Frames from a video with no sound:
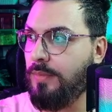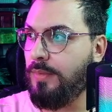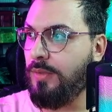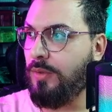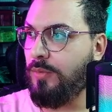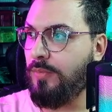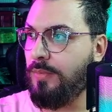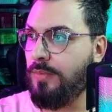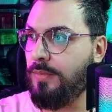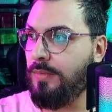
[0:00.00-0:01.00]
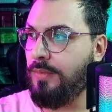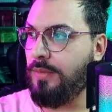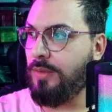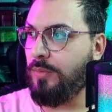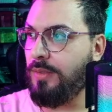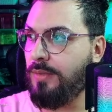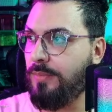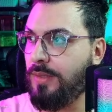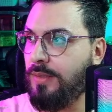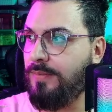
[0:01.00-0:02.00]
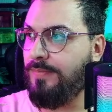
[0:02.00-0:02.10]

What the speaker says: So, do you want to speak?